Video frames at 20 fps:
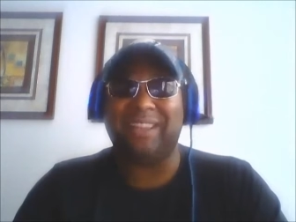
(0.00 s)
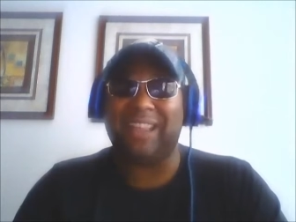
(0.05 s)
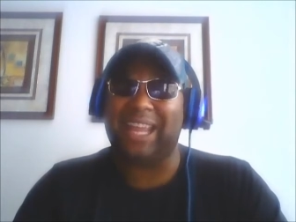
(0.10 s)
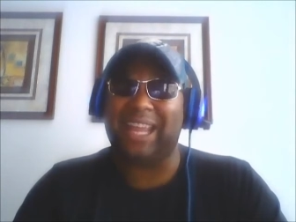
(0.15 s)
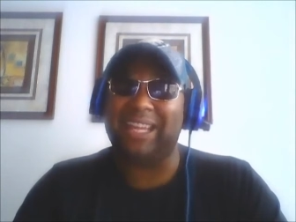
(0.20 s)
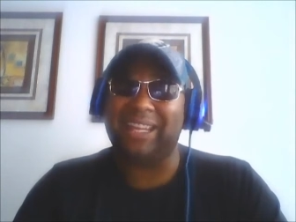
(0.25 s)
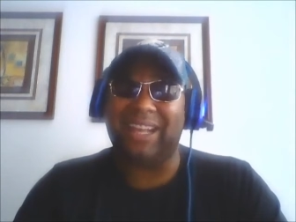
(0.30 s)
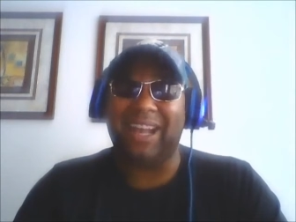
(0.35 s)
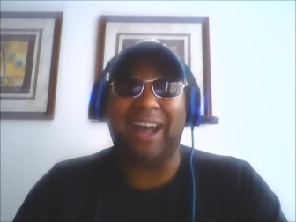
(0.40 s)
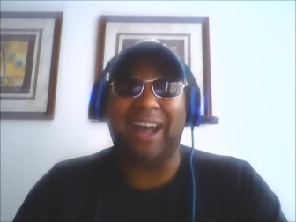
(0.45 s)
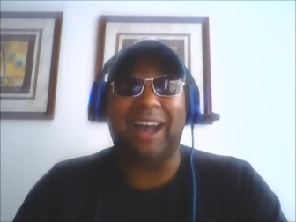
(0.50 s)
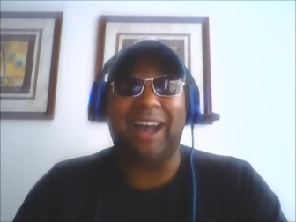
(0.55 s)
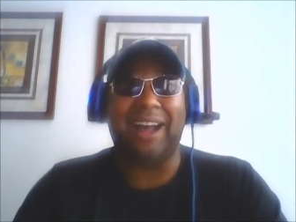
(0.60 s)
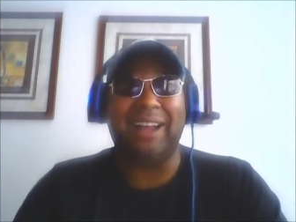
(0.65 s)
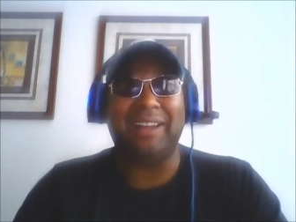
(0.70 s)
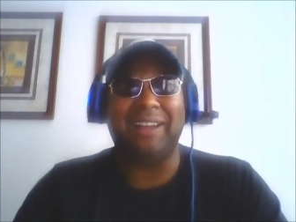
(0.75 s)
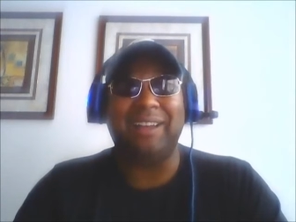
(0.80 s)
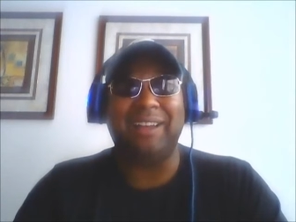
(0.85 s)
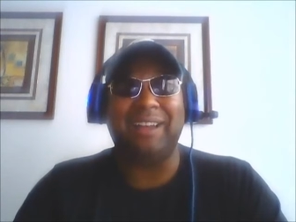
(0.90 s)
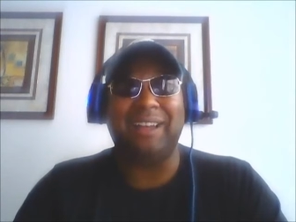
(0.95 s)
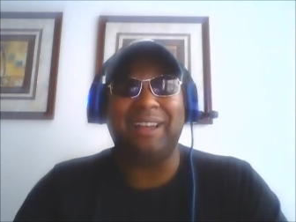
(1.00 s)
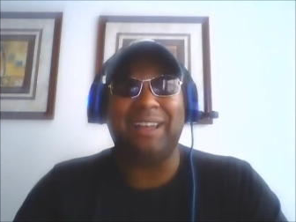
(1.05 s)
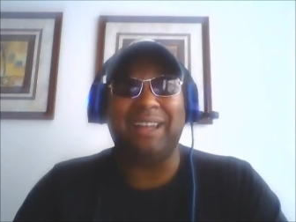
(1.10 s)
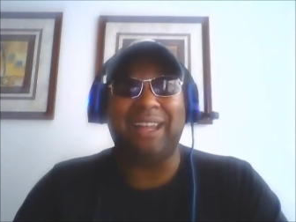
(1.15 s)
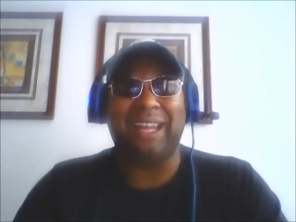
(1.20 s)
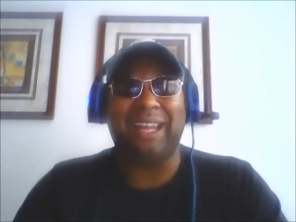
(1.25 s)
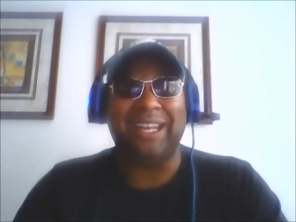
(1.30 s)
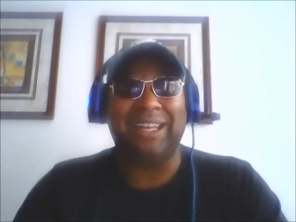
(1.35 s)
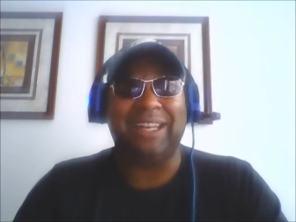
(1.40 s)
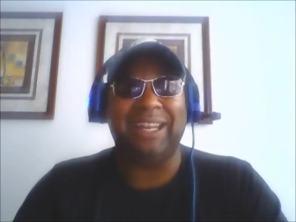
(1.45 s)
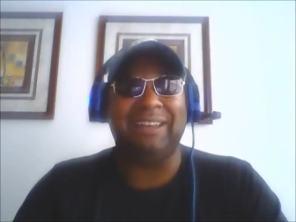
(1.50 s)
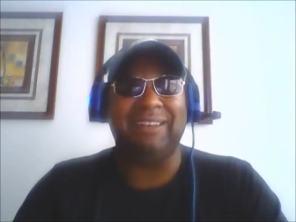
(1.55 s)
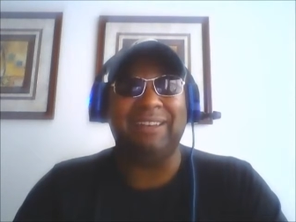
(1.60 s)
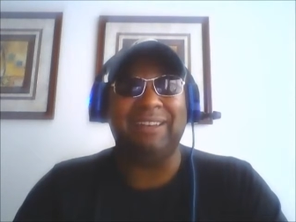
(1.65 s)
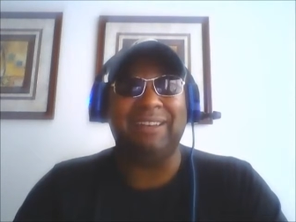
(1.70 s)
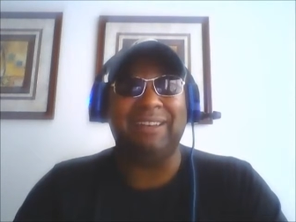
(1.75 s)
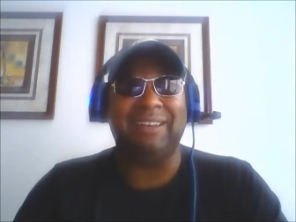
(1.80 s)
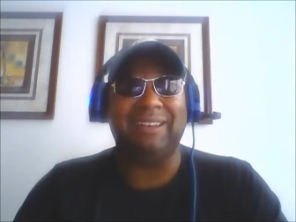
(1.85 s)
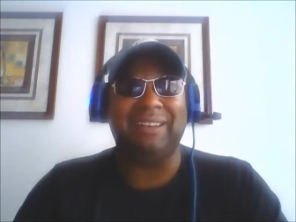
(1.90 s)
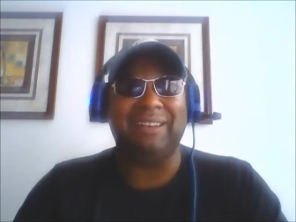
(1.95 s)
Thank God he
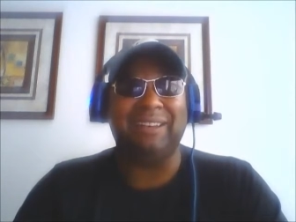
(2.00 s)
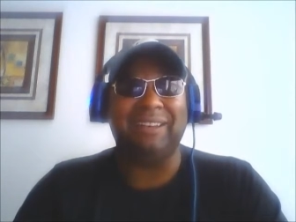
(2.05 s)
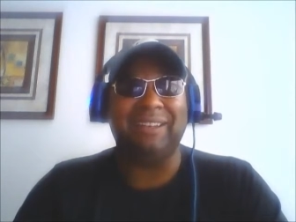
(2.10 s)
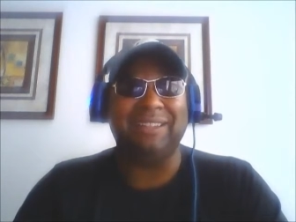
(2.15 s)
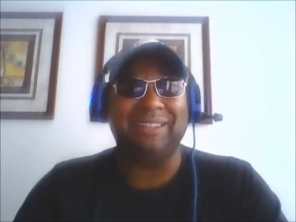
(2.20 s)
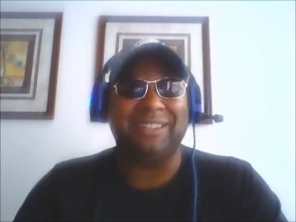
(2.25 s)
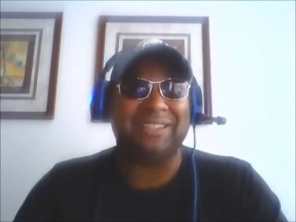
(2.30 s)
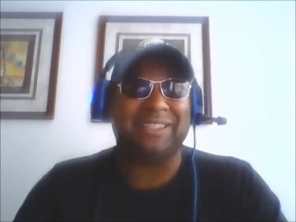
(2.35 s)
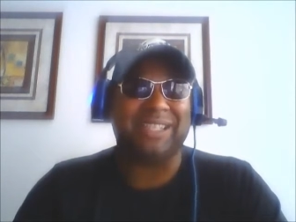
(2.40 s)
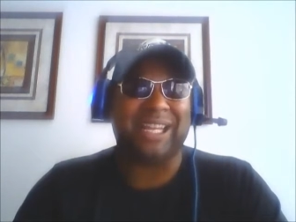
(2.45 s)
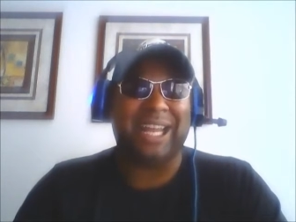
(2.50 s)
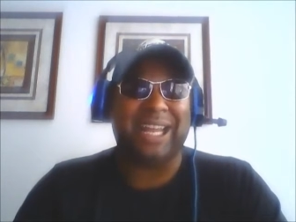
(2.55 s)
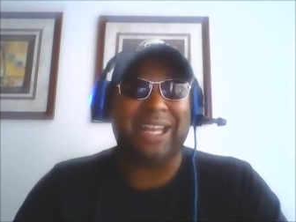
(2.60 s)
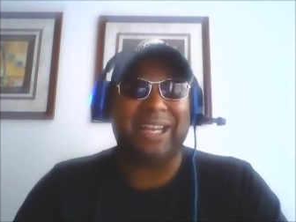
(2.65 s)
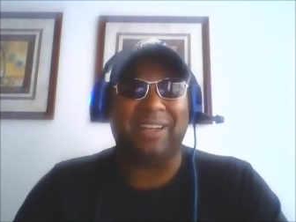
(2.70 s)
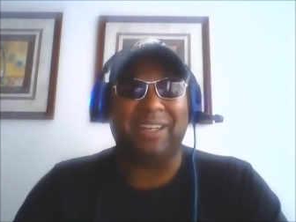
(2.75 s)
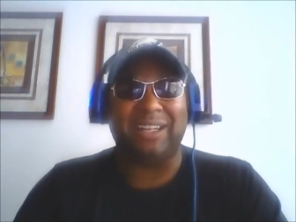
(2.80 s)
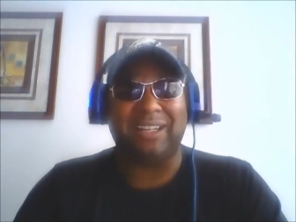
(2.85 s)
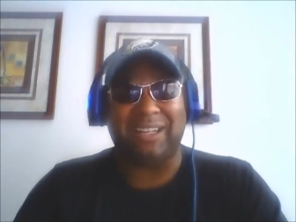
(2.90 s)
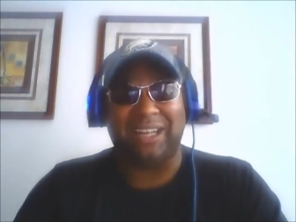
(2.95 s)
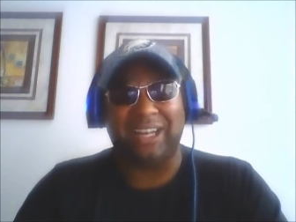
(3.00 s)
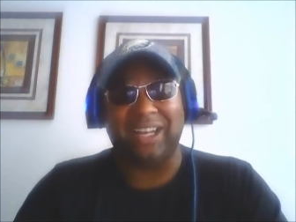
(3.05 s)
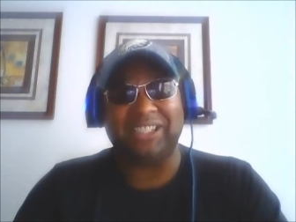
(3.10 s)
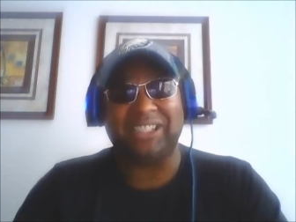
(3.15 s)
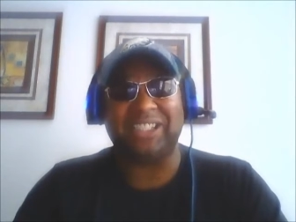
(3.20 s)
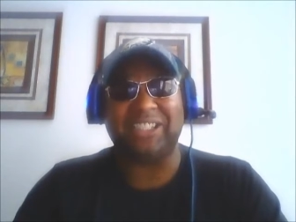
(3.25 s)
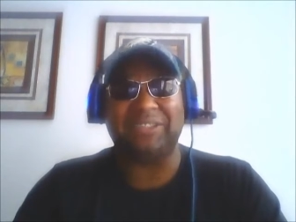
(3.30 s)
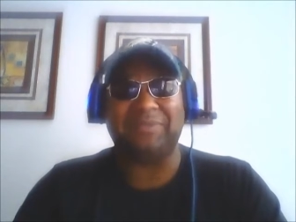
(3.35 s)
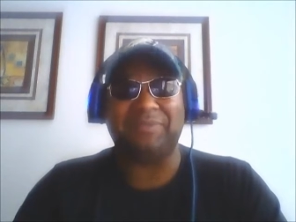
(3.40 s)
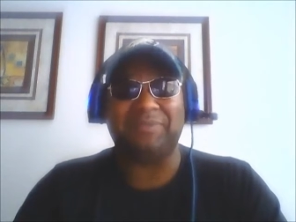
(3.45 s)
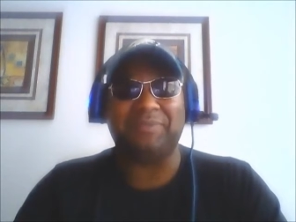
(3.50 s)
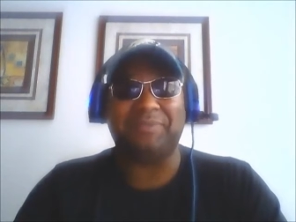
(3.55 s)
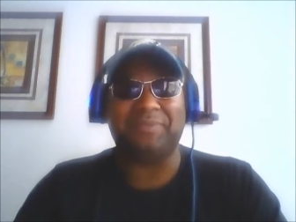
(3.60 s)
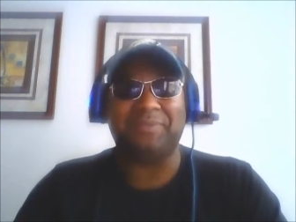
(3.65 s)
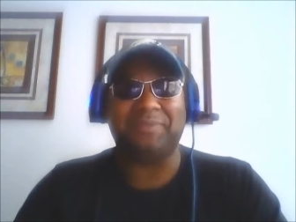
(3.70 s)
didn't sustain a concussion.